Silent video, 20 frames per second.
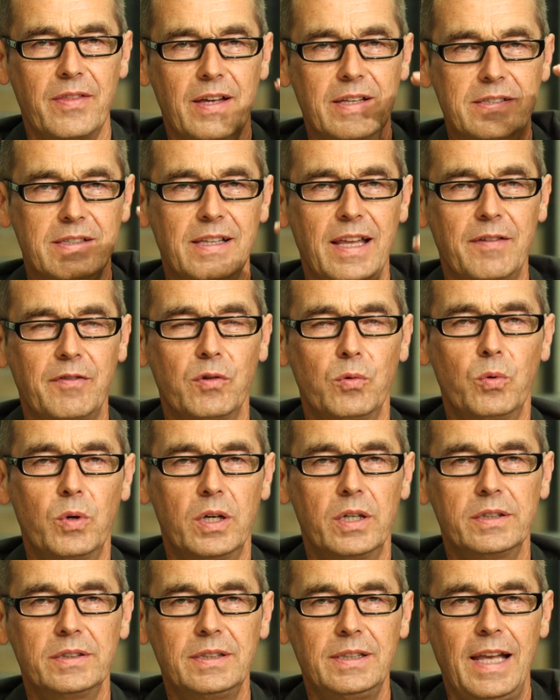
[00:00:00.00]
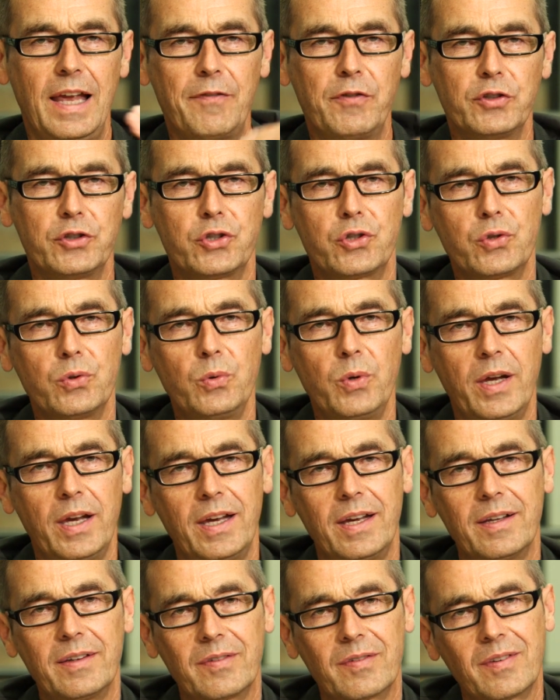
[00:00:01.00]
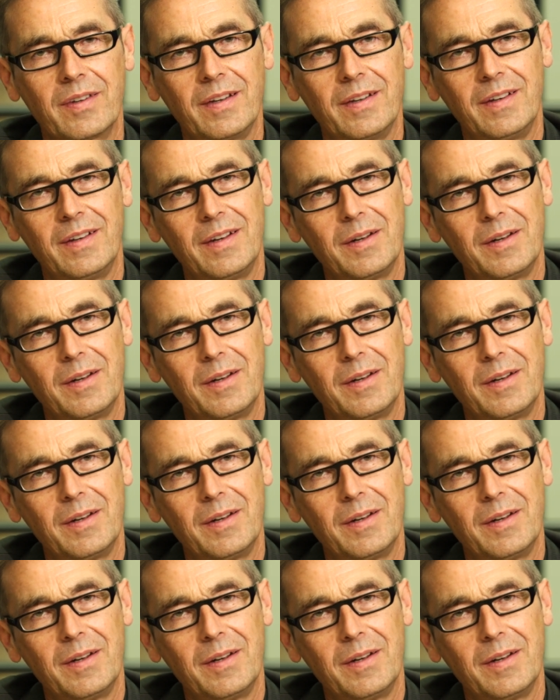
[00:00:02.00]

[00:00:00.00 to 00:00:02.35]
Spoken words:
That's level one. Level two is